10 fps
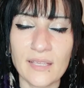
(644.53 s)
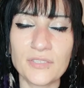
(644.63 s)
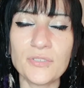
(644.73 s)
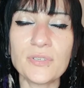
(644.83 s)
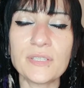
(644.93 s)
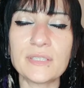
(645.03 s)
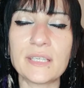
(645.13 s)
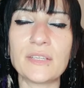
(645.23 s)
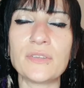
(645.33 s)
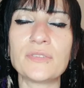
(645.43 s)
as you
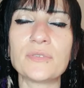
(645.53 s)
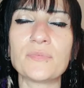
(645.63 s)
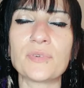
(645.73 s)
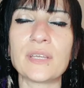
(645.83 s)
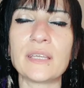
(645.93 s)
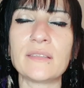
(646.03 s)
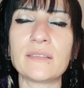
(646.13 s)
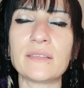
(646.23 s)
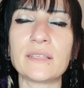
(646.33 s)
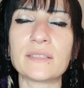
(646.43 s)
continue to
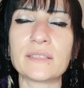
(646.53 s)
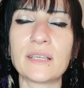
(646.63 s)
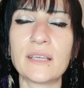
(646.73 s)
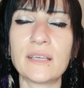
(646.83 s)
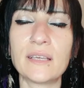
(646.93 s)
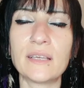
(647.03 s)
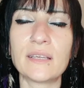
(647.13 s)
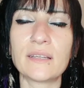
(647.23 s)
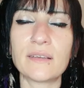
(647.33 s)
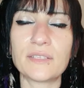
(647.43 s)
breathe in this
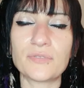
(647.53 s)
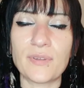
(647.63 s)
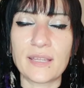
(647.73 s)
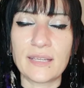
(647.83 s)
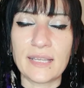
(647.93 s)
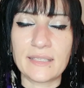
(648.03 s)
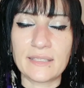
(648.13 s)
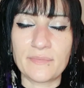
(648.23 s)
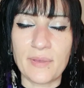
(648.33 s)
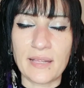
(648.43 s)
nice
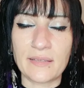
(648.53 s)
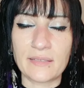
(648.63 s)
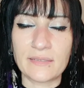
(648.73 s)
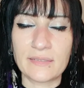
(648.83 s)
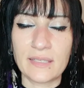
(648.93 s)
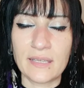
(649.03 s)
regulated manner,